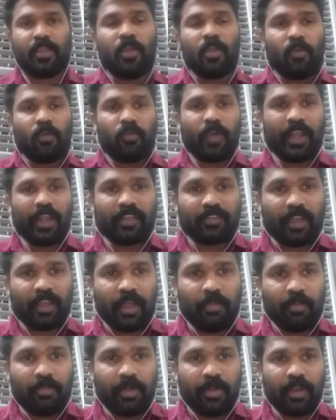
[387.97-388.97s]
For
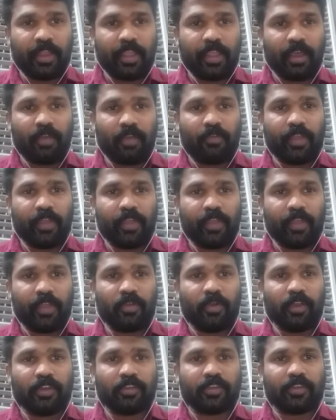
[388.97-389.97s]
example, here we are
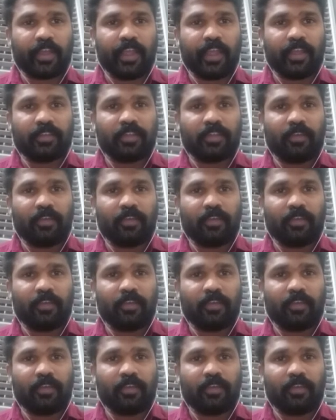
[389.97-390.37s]
going to take